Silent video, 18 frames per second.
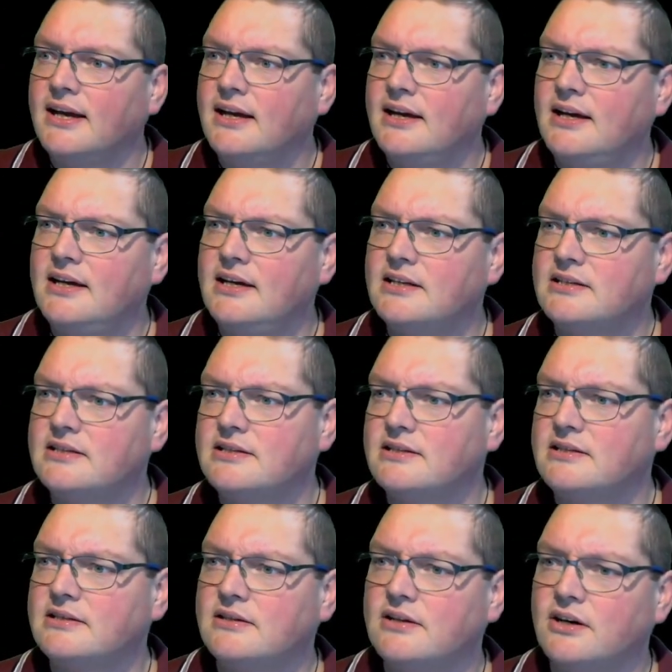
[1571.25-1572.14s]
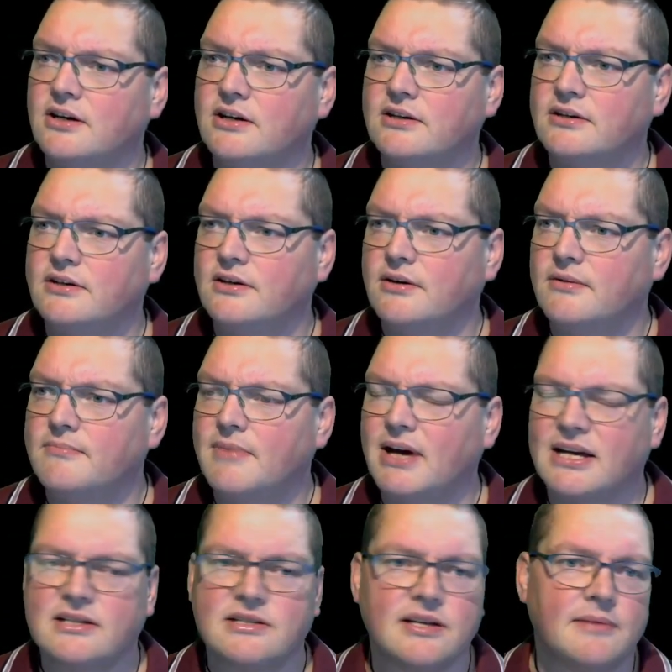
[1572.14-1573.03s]
it's got
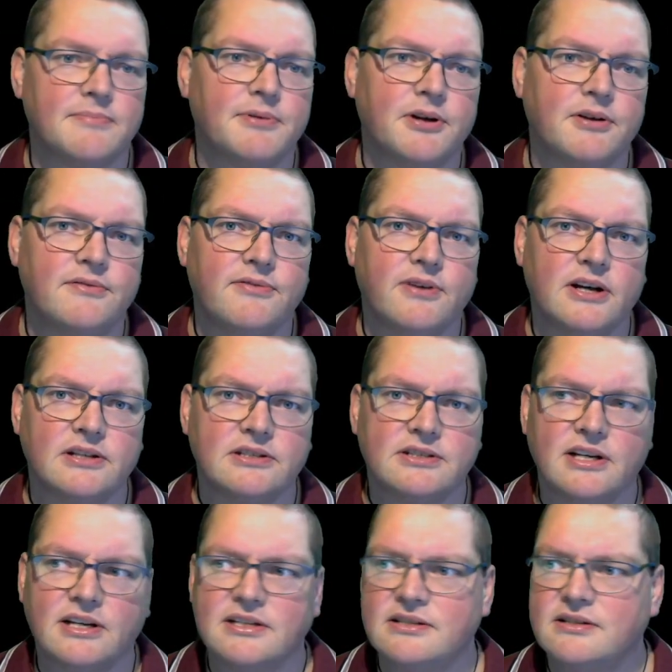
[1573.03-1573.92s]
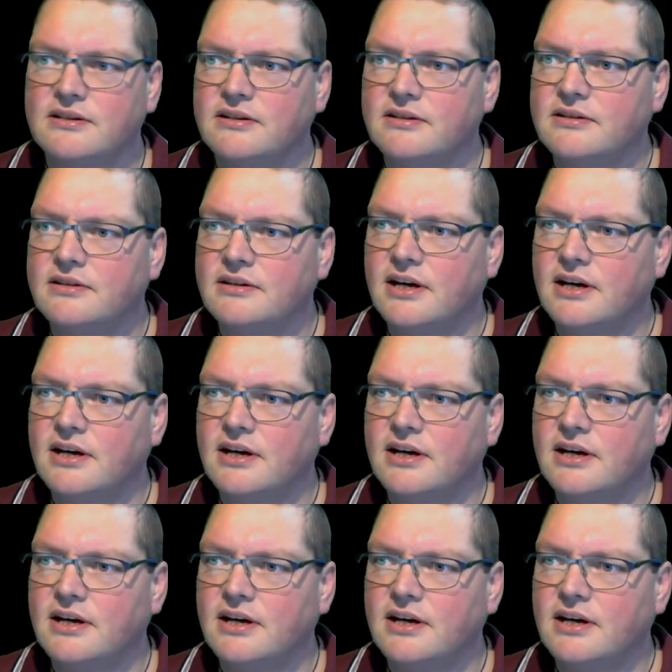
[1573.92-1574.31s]
max upload file size and